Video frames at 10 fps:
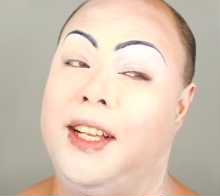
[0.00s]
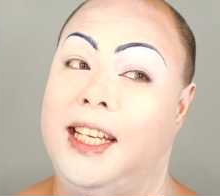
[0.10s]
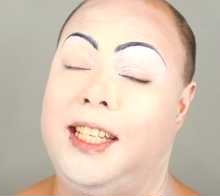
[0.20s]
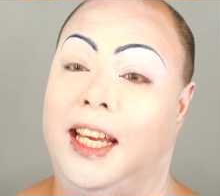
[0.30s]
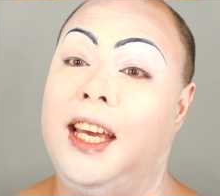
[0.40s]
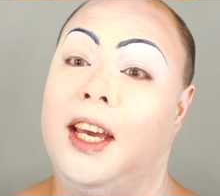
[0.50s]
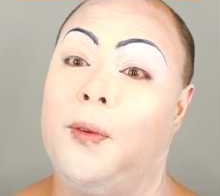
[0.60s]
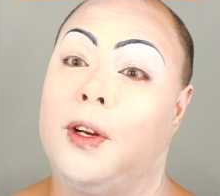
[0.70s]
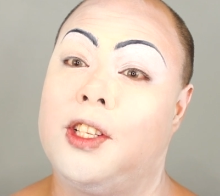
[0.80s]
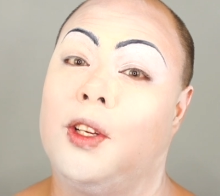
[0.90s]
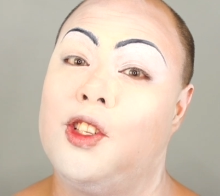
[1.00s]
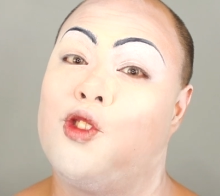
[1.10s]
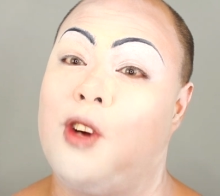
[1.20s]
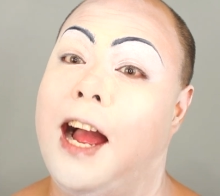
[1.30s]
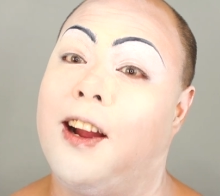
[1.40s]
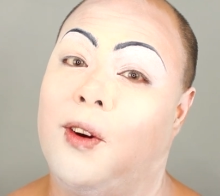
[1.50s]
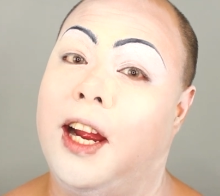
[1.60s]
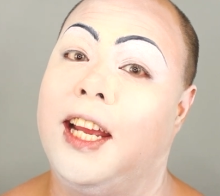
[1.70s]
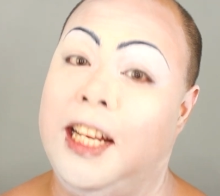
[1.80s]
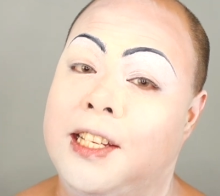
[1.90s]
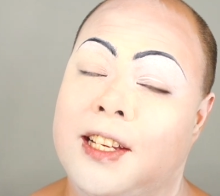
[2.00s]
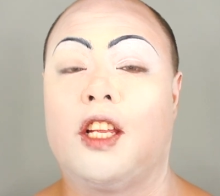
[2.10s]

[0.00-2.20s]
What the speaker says: did it, was on Drag Race.